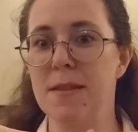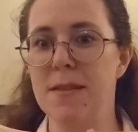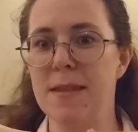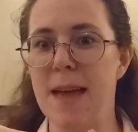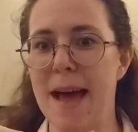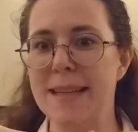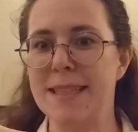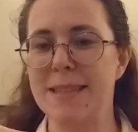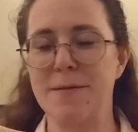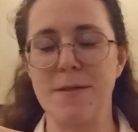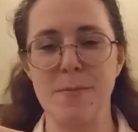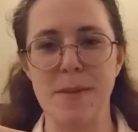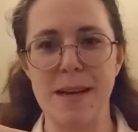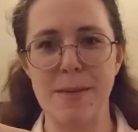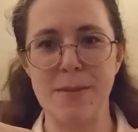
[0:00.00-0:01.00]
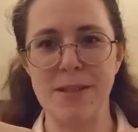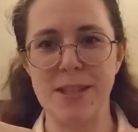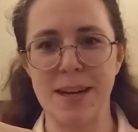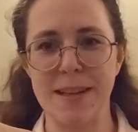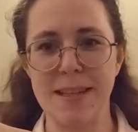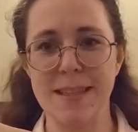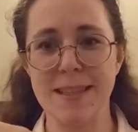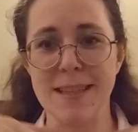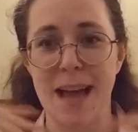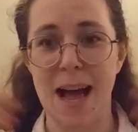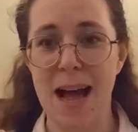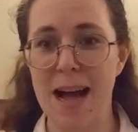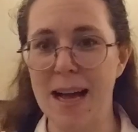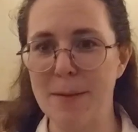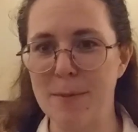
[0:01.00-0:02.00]
that's it for me at Magellan's.
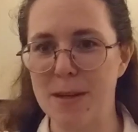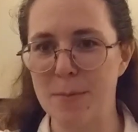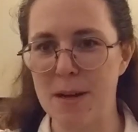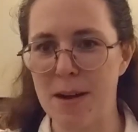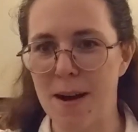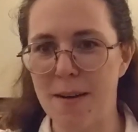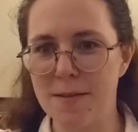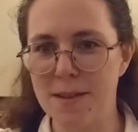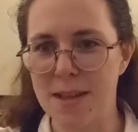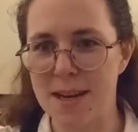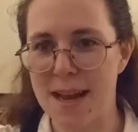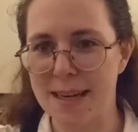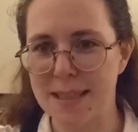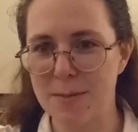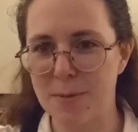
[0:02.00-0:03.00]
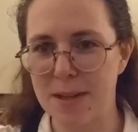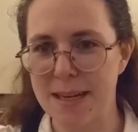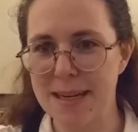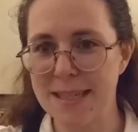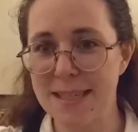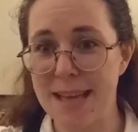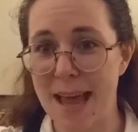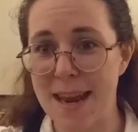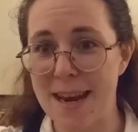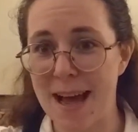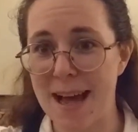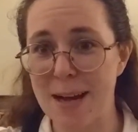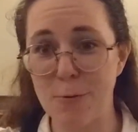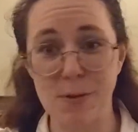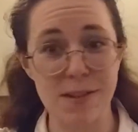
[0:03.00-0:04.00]
I'm going to be off to the next place, and
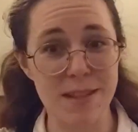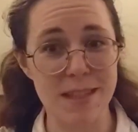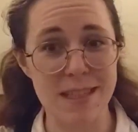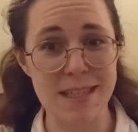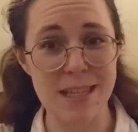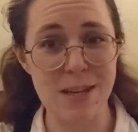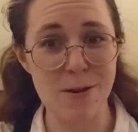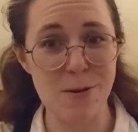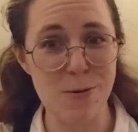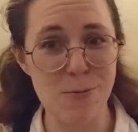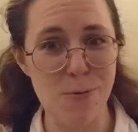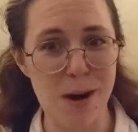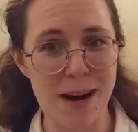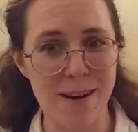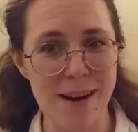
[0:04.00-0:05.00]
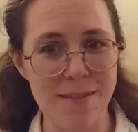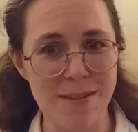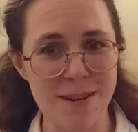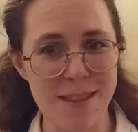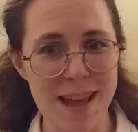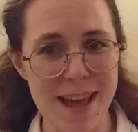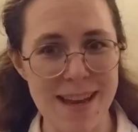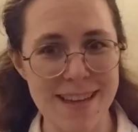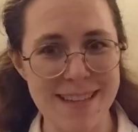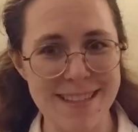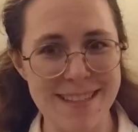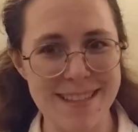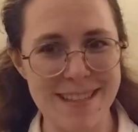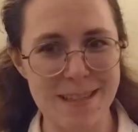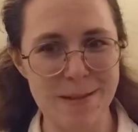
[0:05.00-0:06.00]
I will see you wherever that
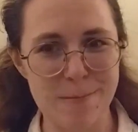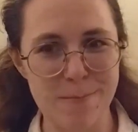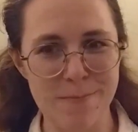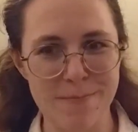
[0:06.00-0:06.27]
is.